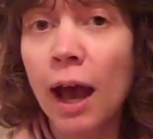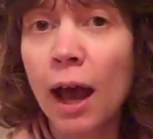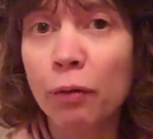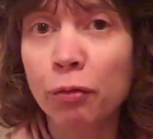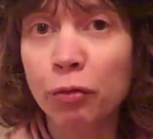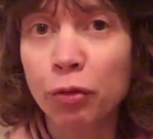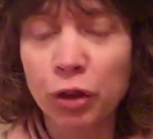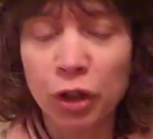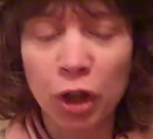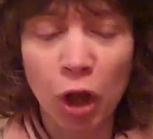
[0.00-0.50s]

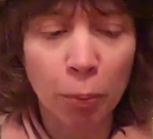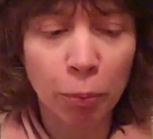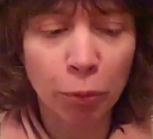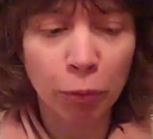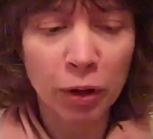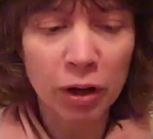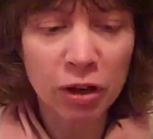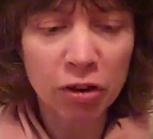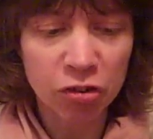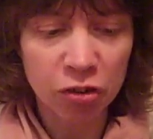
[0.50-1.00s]
after the
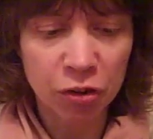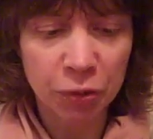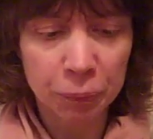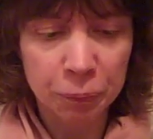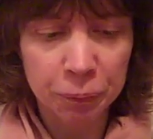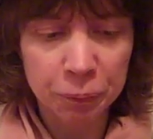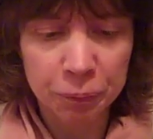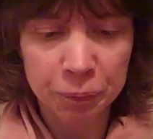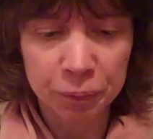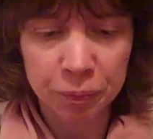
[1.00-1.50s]
operation.
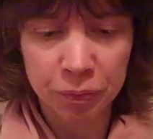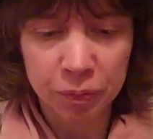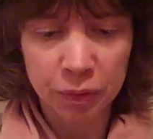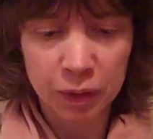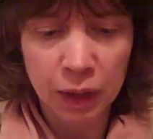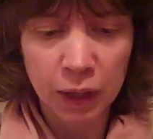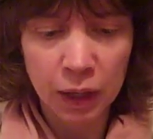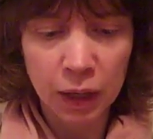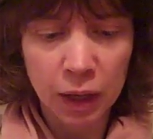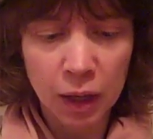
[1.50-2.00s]

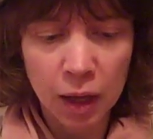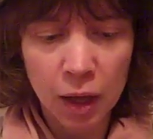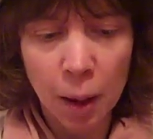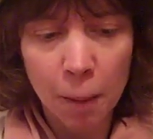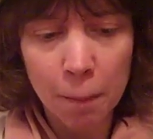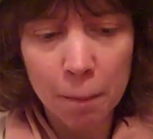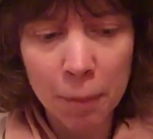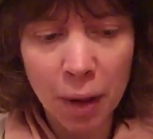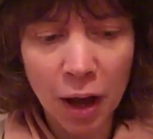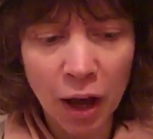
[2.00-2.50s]

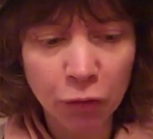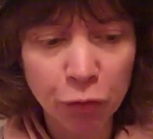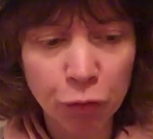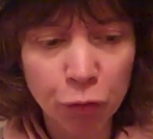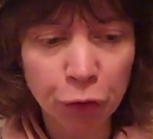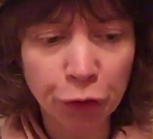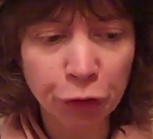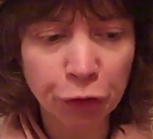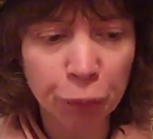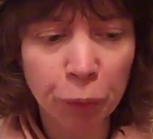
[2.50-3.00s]
My
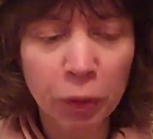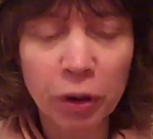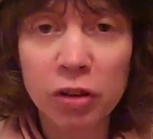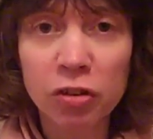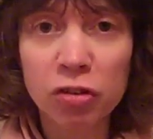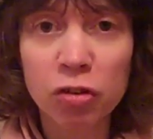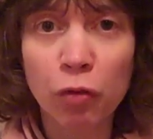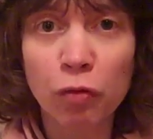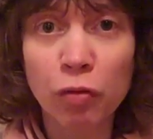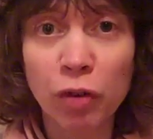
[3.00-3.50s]
foot
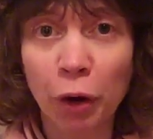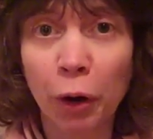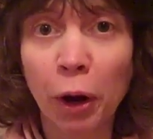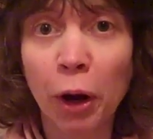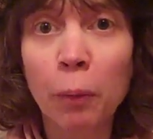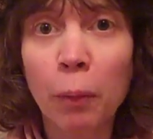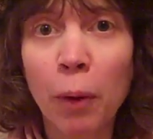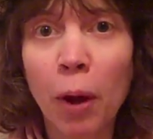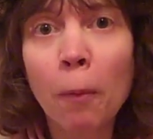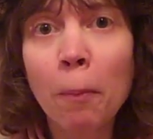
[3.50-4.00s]
was
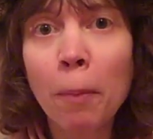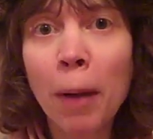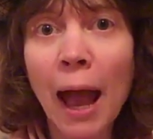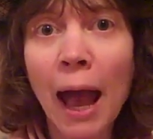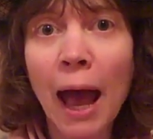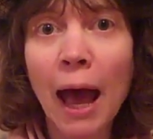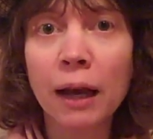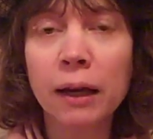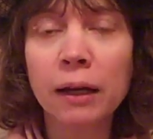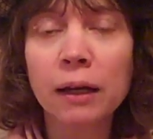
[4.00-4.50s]
very well
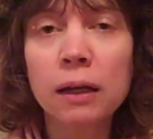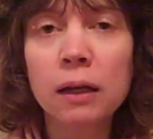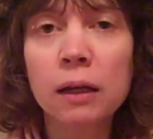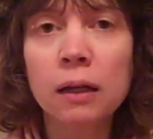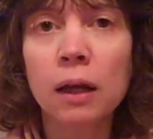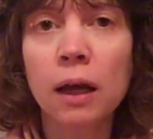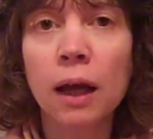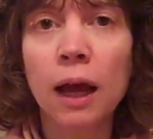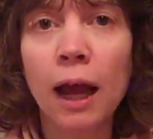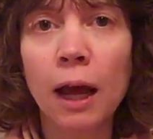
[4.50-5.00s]
padded
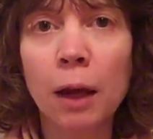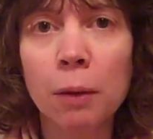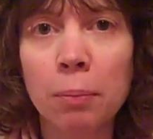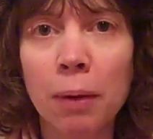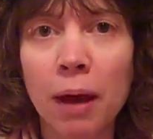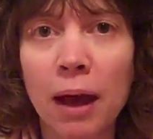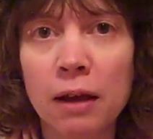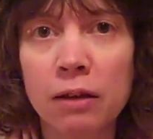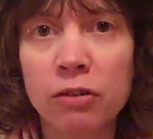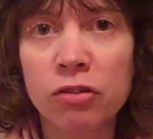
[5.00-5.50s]
and
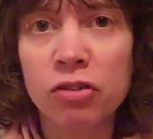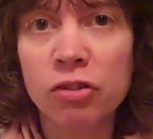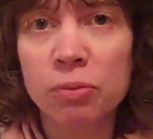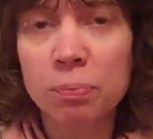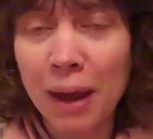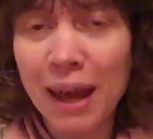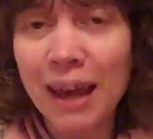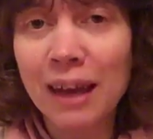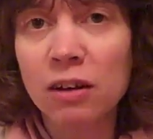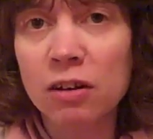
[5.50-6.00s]

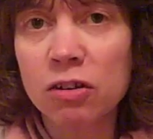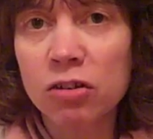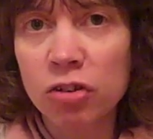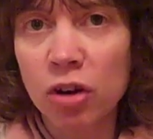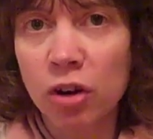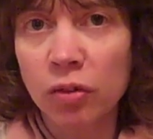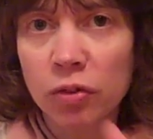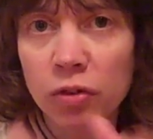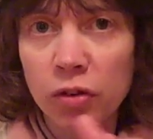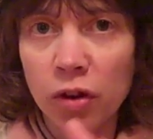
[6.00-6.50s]

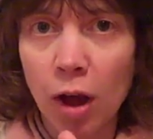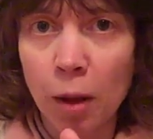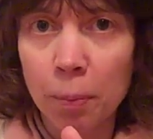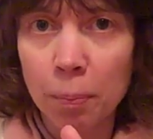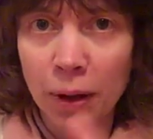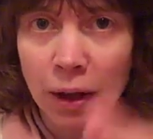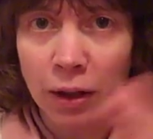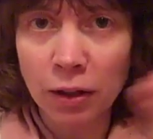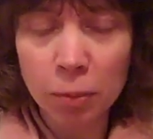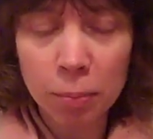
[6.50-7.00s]
bandaged on the
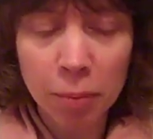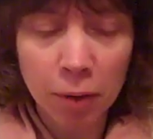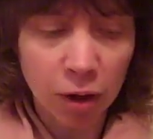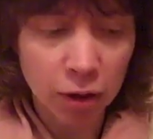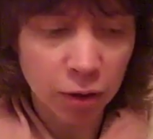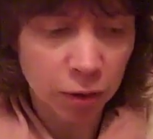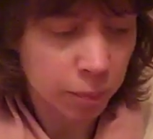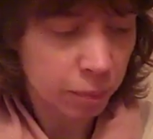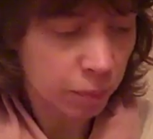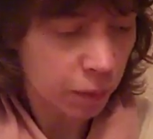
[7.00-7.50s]
top and the
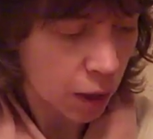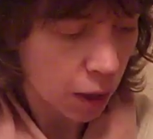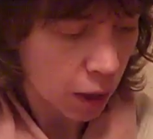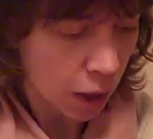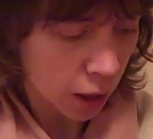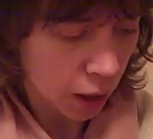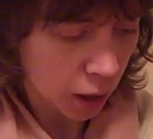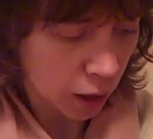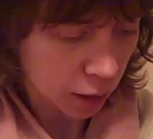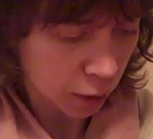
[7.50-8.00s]
bottom,
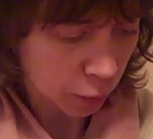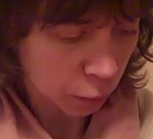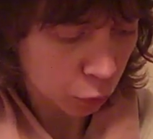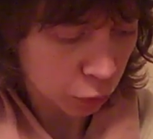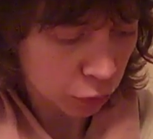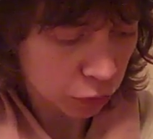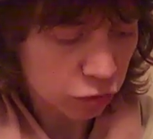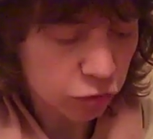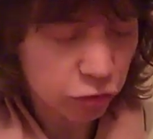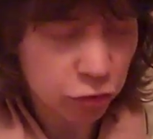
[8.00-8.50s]
and I
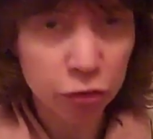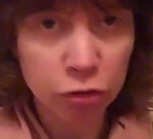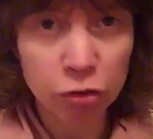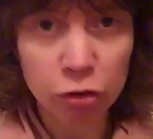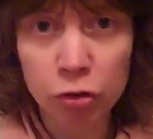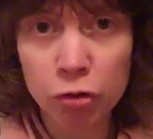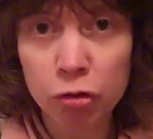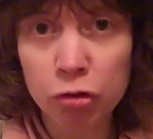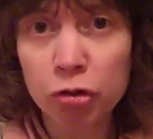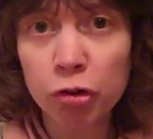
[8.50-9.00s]
wore the
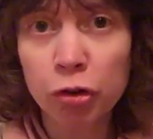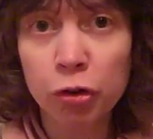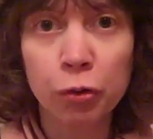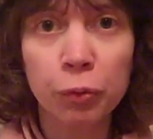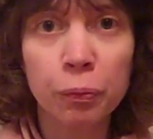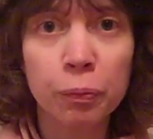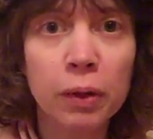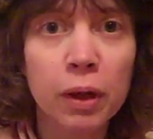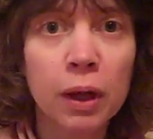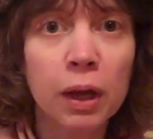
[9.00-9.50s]
surgical
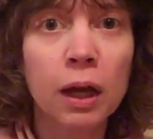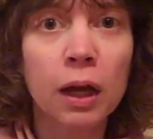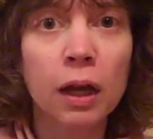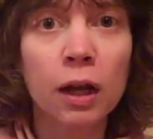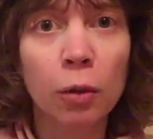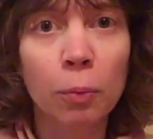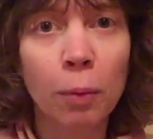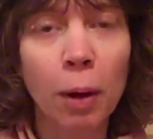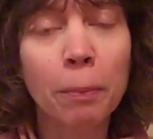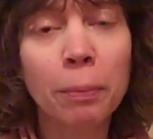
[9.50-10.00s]
shoe.
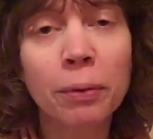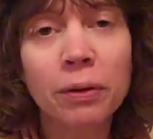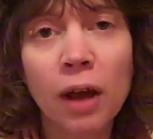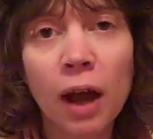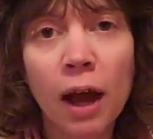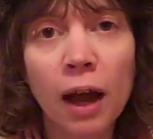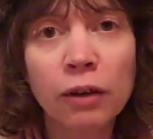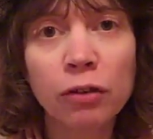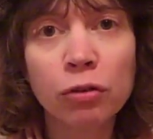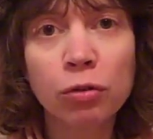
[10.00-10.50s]
Now my
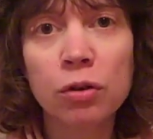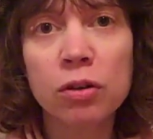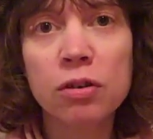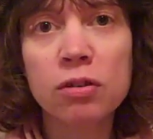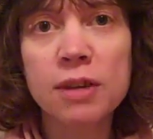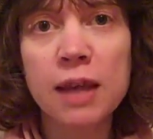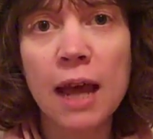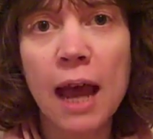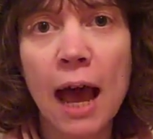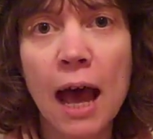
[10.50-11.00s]

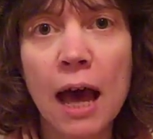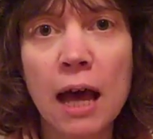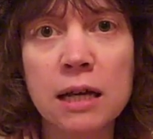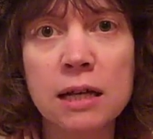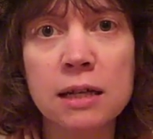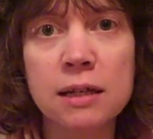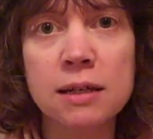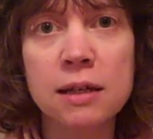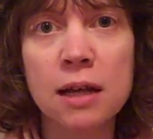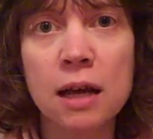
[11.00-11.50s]
podiatrist
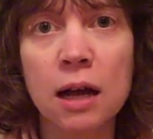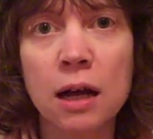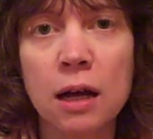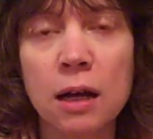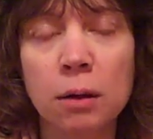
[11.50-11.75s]
had